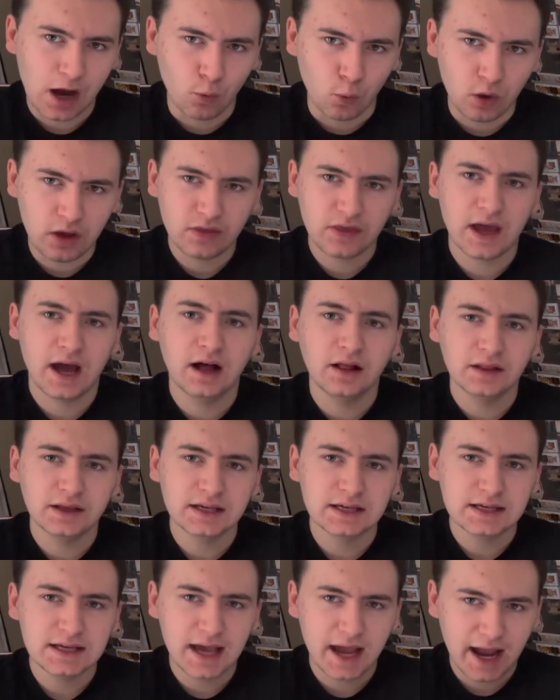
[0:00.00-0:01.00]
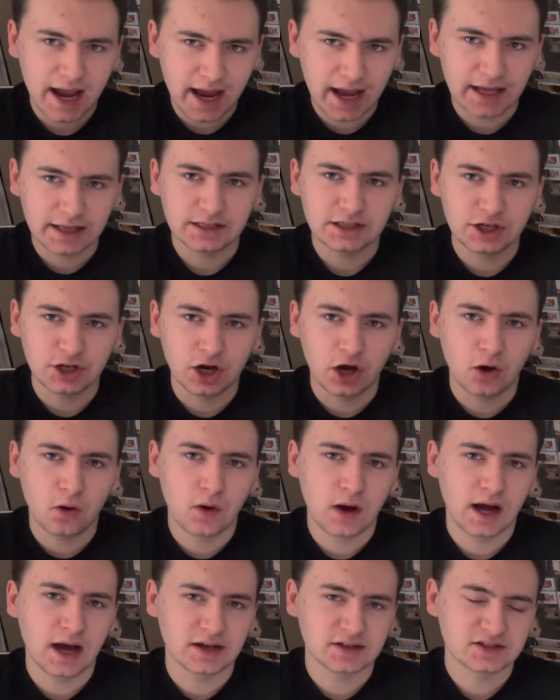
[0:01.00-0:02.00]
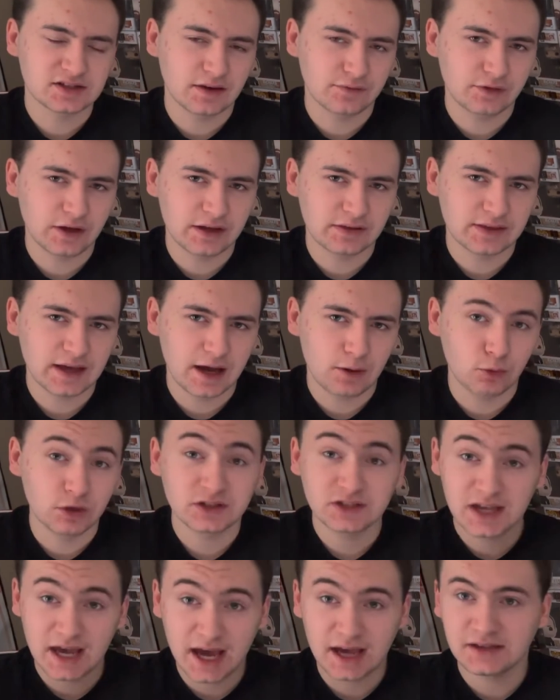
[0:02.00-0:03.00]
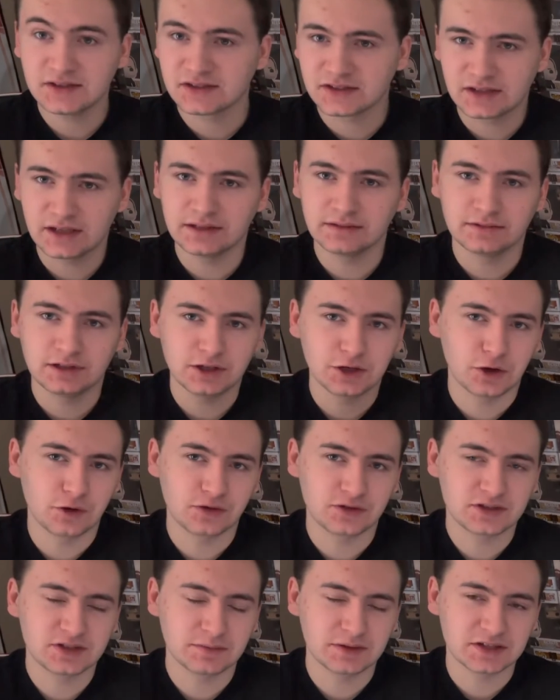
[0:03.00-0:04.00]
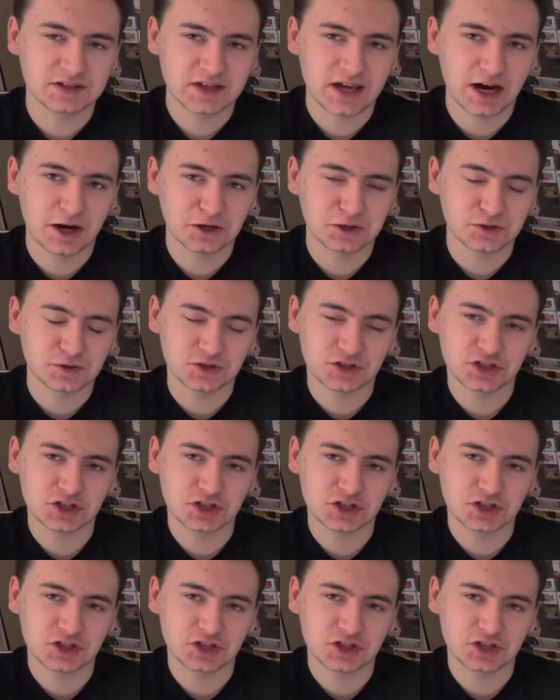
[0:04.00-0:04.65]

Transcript: with Ellie and, you know, stuff like that, with Tess and, you know, some of these characters.